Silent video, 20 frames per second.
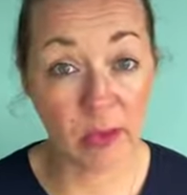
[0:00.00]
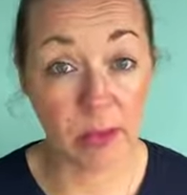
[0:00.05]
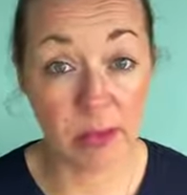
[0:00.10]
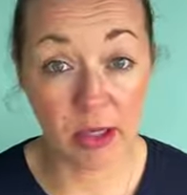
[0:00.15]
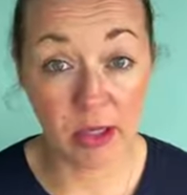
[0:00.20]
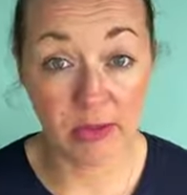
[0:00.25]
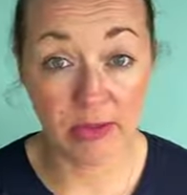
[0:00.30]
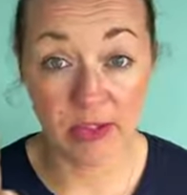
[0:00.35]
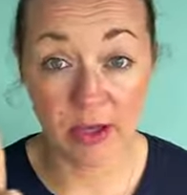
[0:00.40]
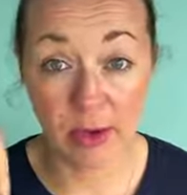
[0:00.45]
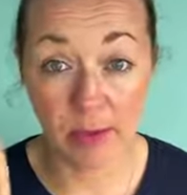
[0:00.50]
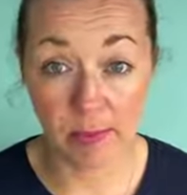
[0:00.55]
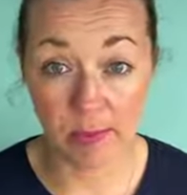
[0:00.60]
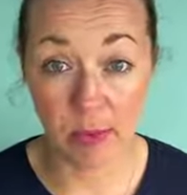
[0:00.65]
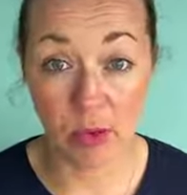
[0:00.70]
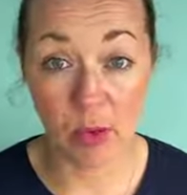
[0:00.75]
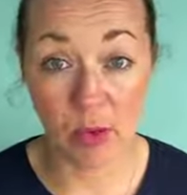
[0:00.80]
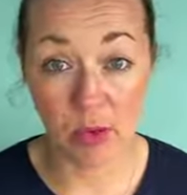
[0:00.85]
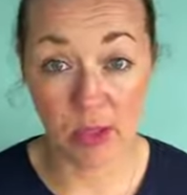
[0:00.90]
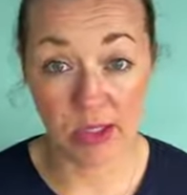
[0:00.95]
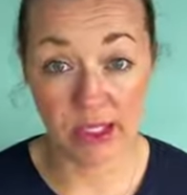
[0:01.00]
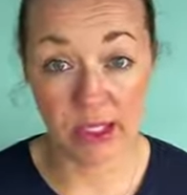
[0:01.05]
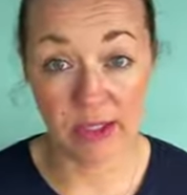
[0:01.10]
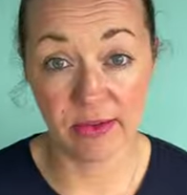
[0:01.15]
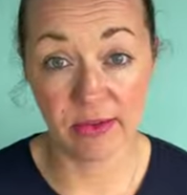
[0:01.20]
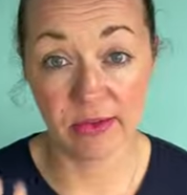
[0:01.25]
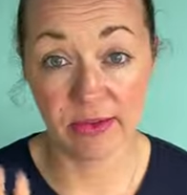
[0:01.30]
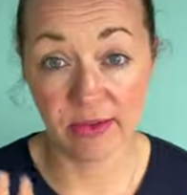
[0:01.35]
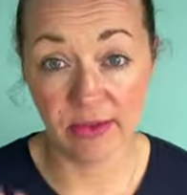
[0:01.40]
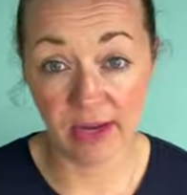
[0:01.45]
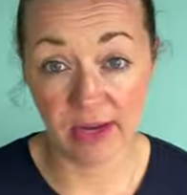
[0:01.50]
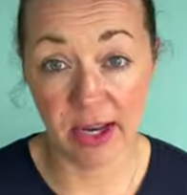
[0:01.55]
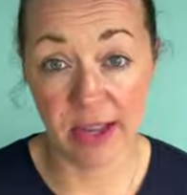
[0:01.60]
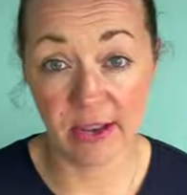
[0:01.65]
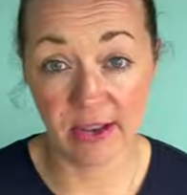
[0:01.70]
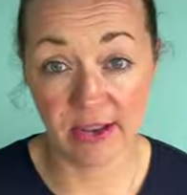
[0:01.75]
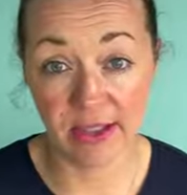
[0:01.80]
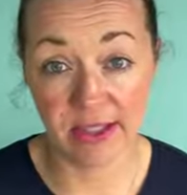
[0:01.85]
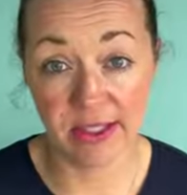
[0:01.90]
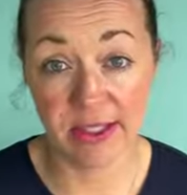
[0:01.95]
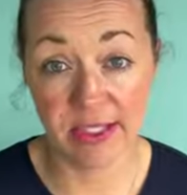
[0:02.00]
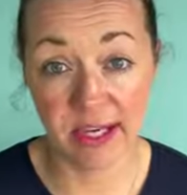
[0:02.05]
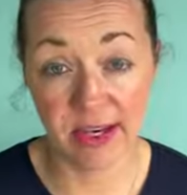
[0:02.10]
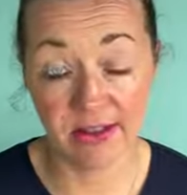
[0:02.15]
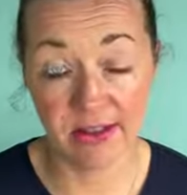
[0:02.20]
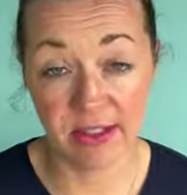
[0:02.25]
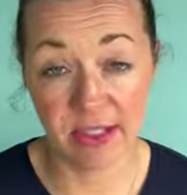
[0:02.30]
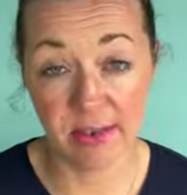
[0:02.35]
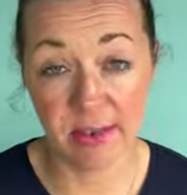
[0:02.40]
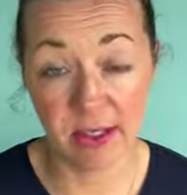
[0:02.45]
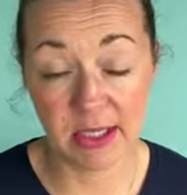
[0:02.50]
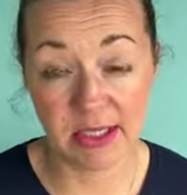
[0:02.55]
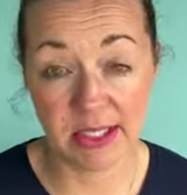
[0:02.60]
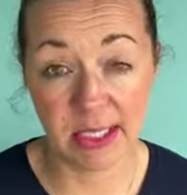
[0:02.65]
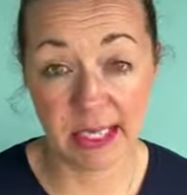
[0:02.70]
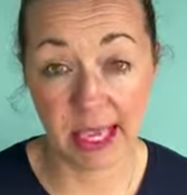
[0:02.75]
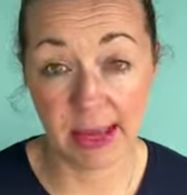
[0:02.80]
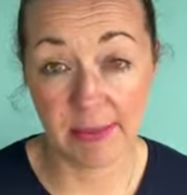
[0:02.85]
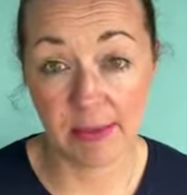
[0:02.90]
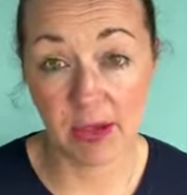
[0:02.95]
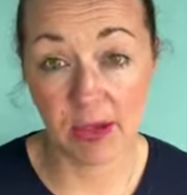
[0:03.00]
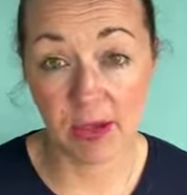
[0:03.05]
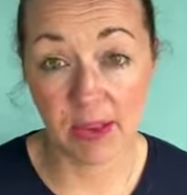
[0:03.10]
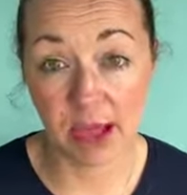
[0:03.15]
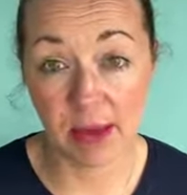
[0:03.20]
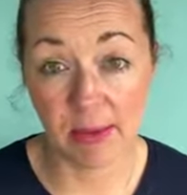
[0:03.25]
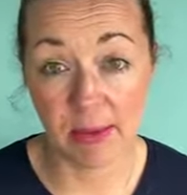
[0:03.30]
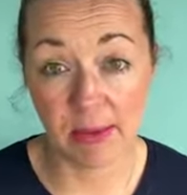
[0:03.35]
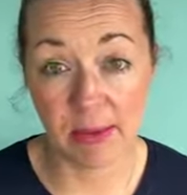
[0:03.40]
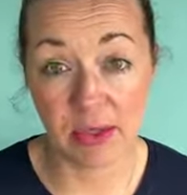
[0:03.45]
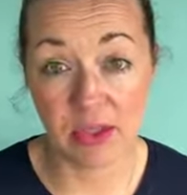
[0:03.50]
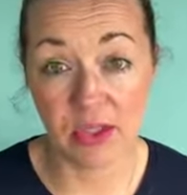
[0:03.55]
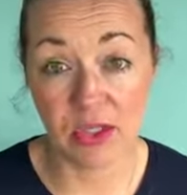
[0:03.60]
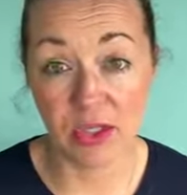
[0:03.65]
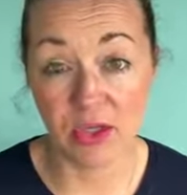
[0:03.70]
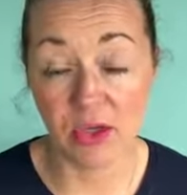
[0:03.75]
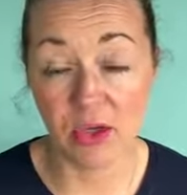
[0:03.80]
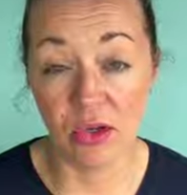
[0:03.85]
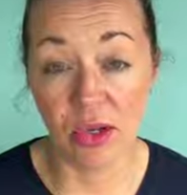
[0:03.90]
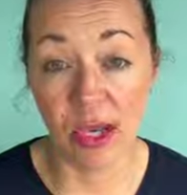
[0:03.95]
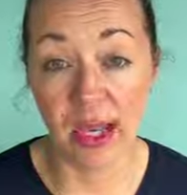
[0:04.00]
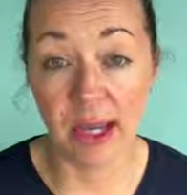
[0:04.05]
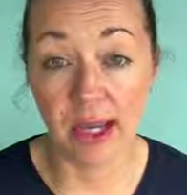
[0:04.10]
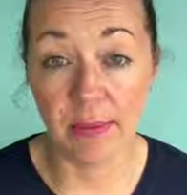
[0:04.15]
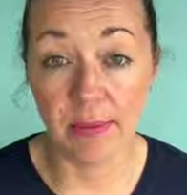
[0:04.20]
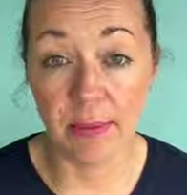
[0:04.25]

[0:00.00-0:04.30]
Rubber gloves are important for health and safety because the chemical that I'm about to